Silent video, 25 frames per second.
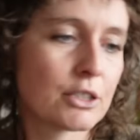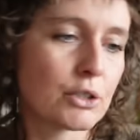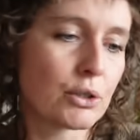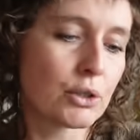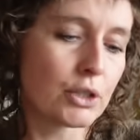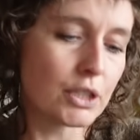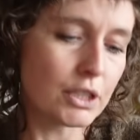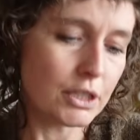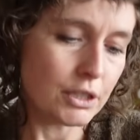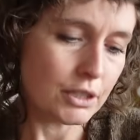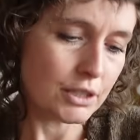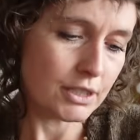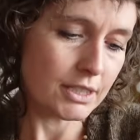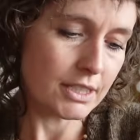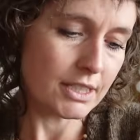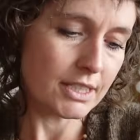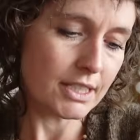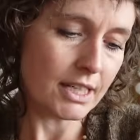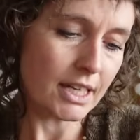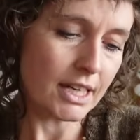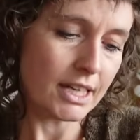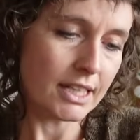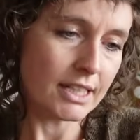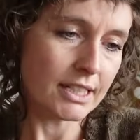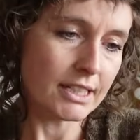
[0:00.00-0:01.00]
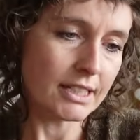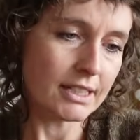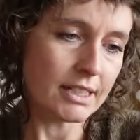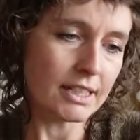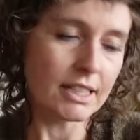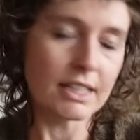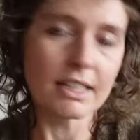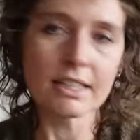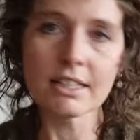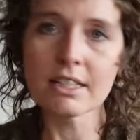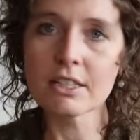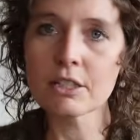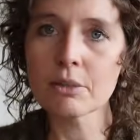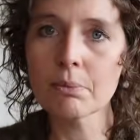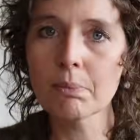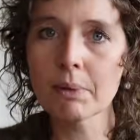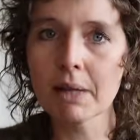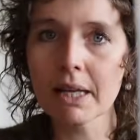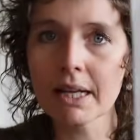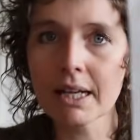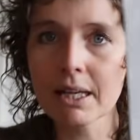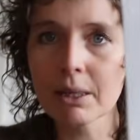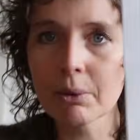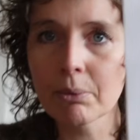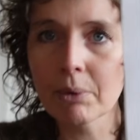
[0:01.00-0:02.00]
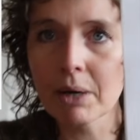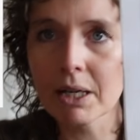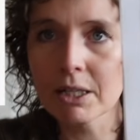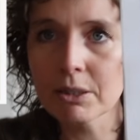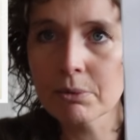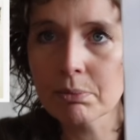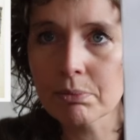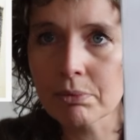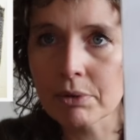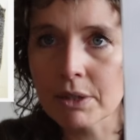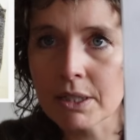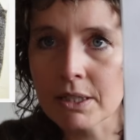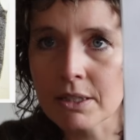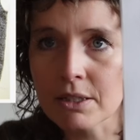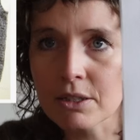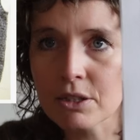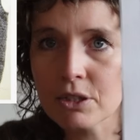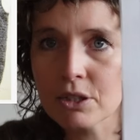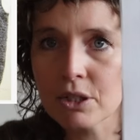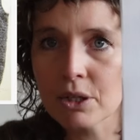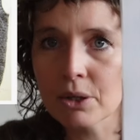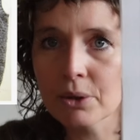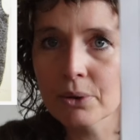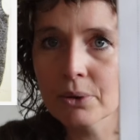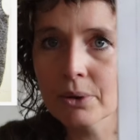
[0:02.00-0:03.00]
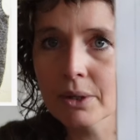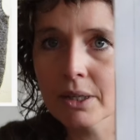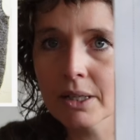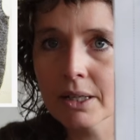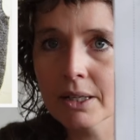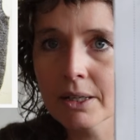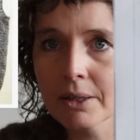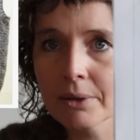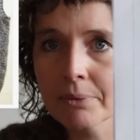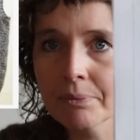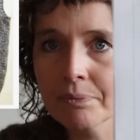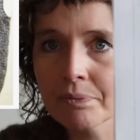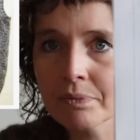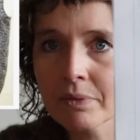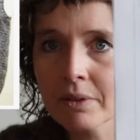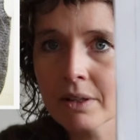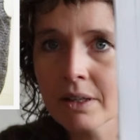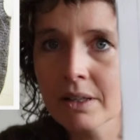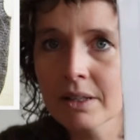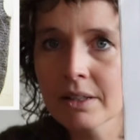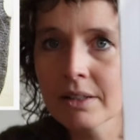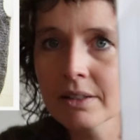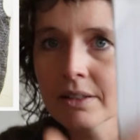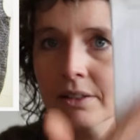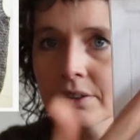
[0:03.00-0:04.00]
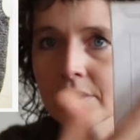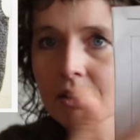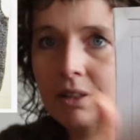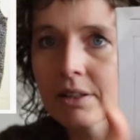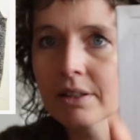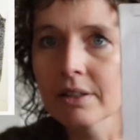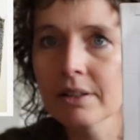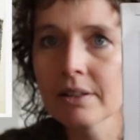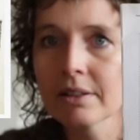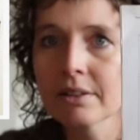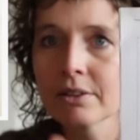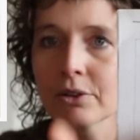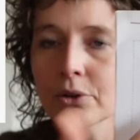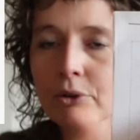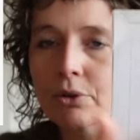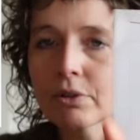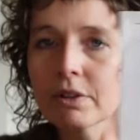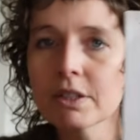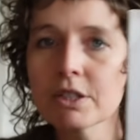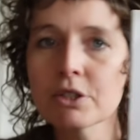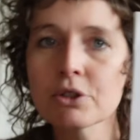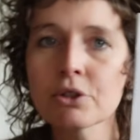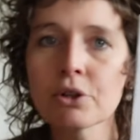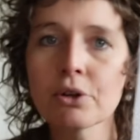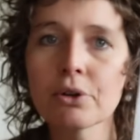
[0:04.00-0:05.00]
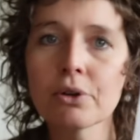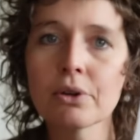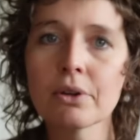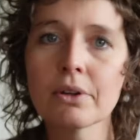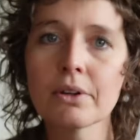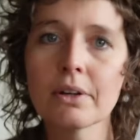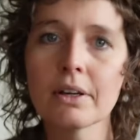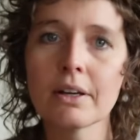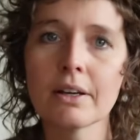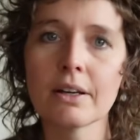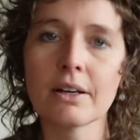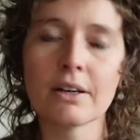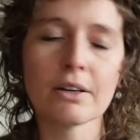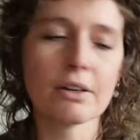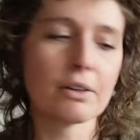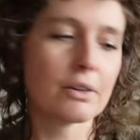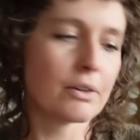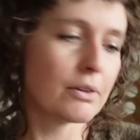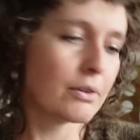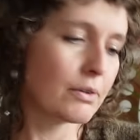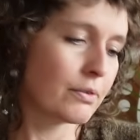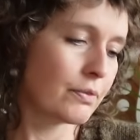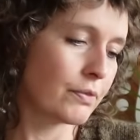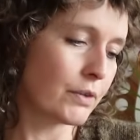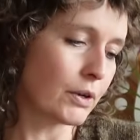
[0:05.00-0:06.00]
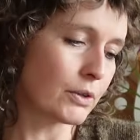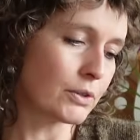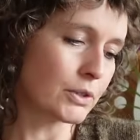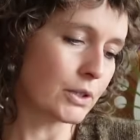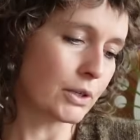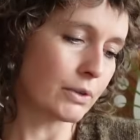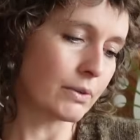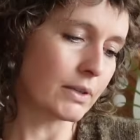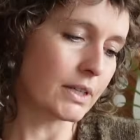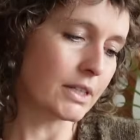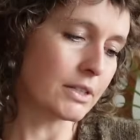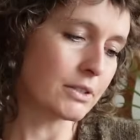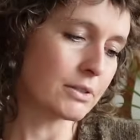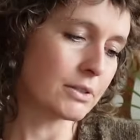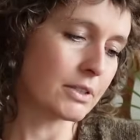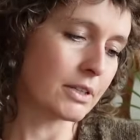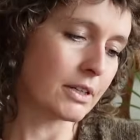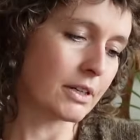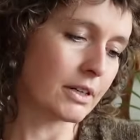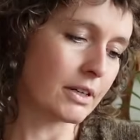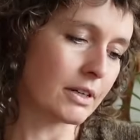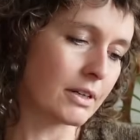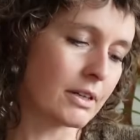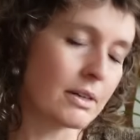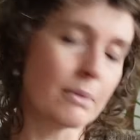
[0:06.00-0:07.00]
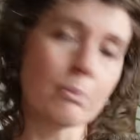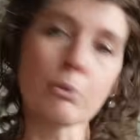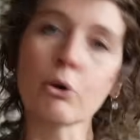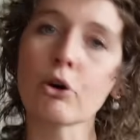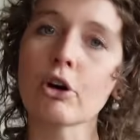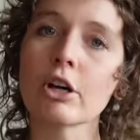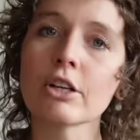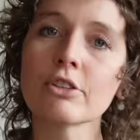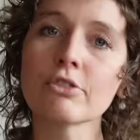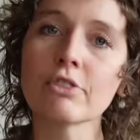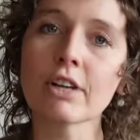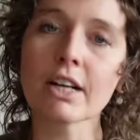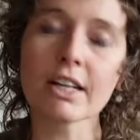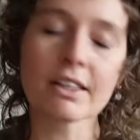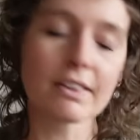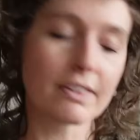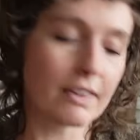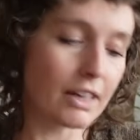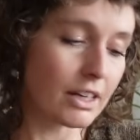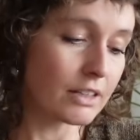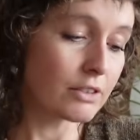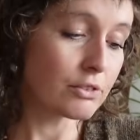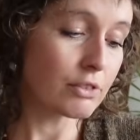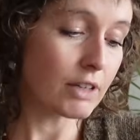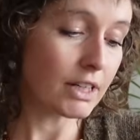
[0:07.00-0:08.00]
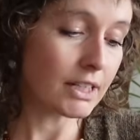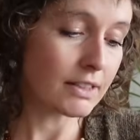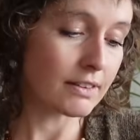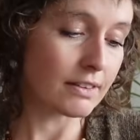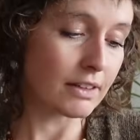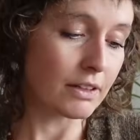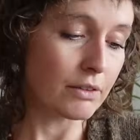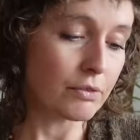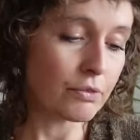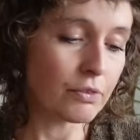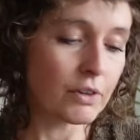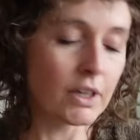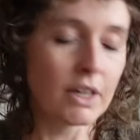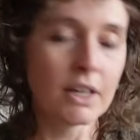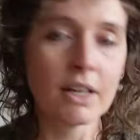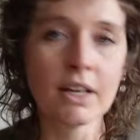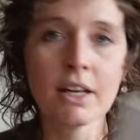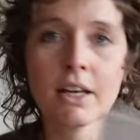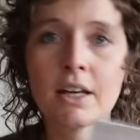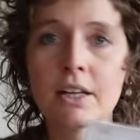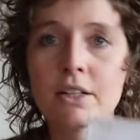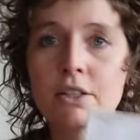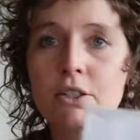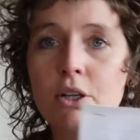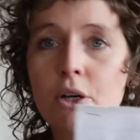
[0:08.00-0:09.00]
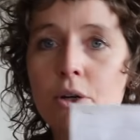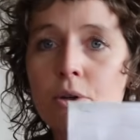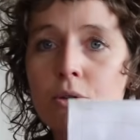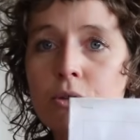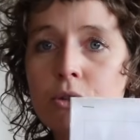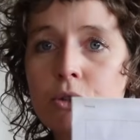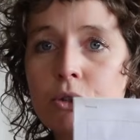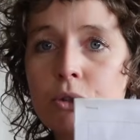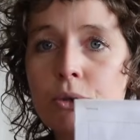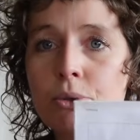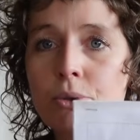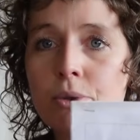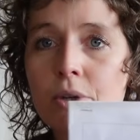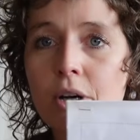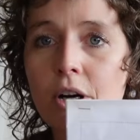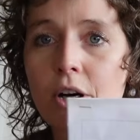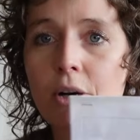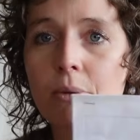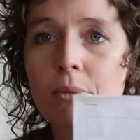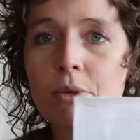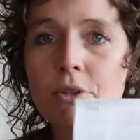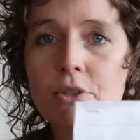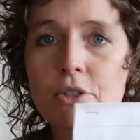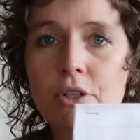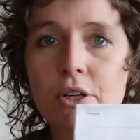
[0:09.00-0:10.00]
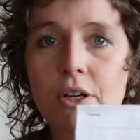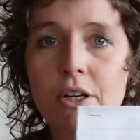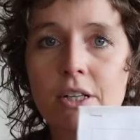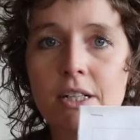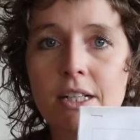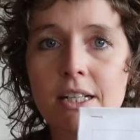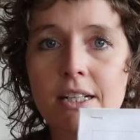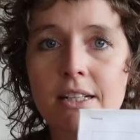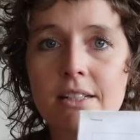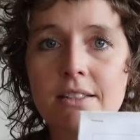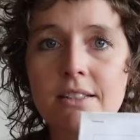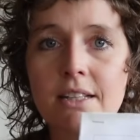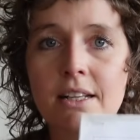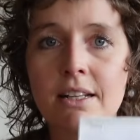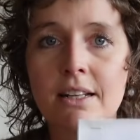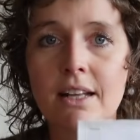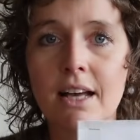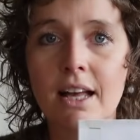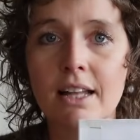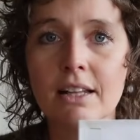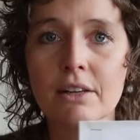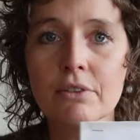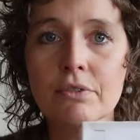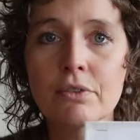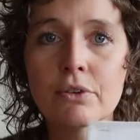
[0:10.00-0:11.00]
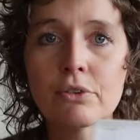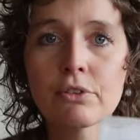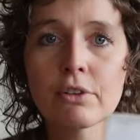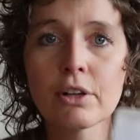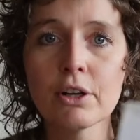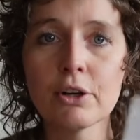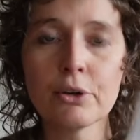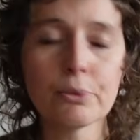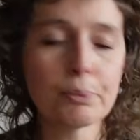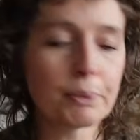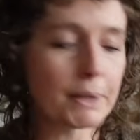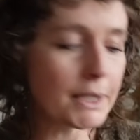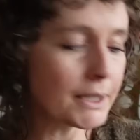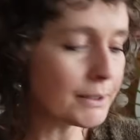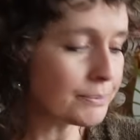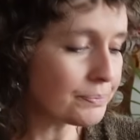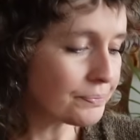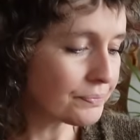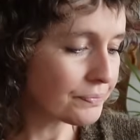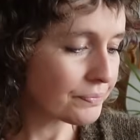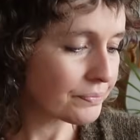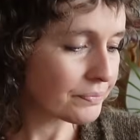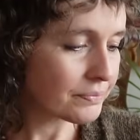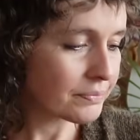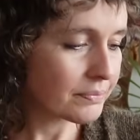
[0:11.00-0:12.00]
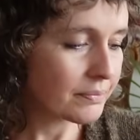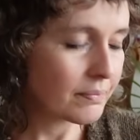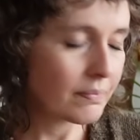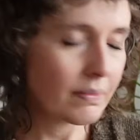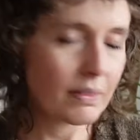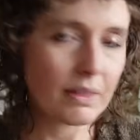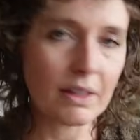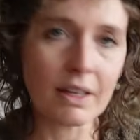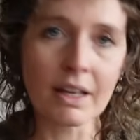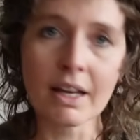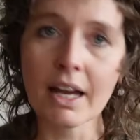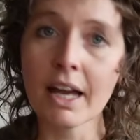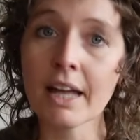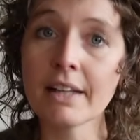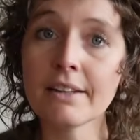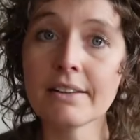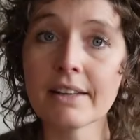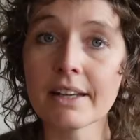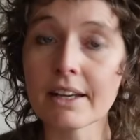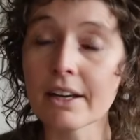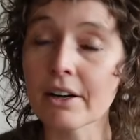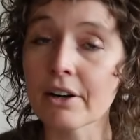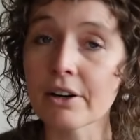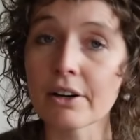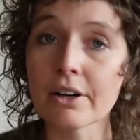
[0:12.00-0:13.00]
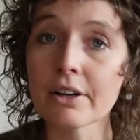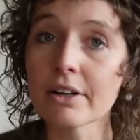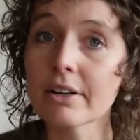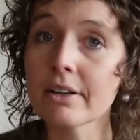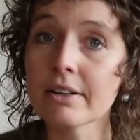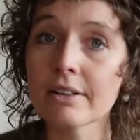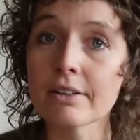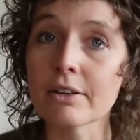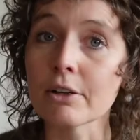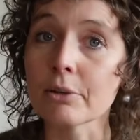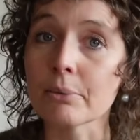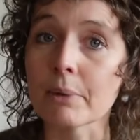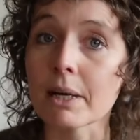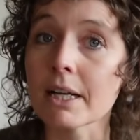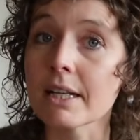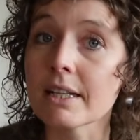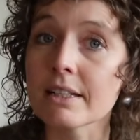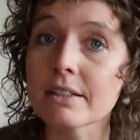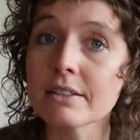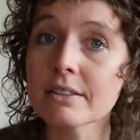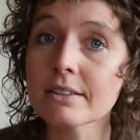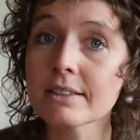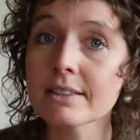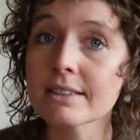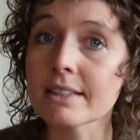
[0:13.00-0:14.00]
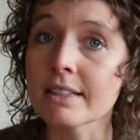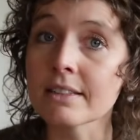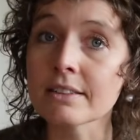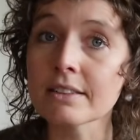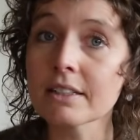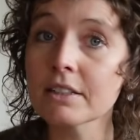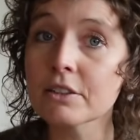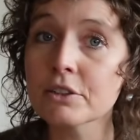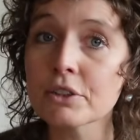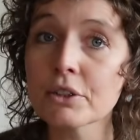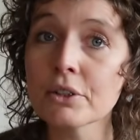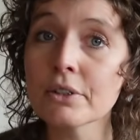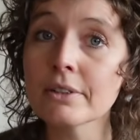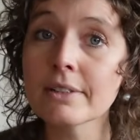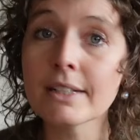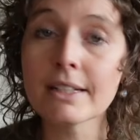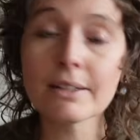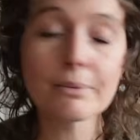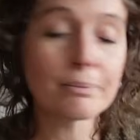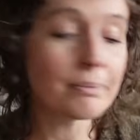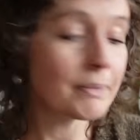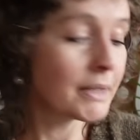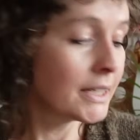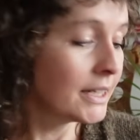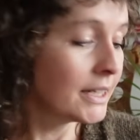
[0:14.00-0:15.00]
Joyce Design. It is a black and white print, so the original photo is more attractive. Those two garments are knitted in Alafos Lopi, and they are on my list since I saw them.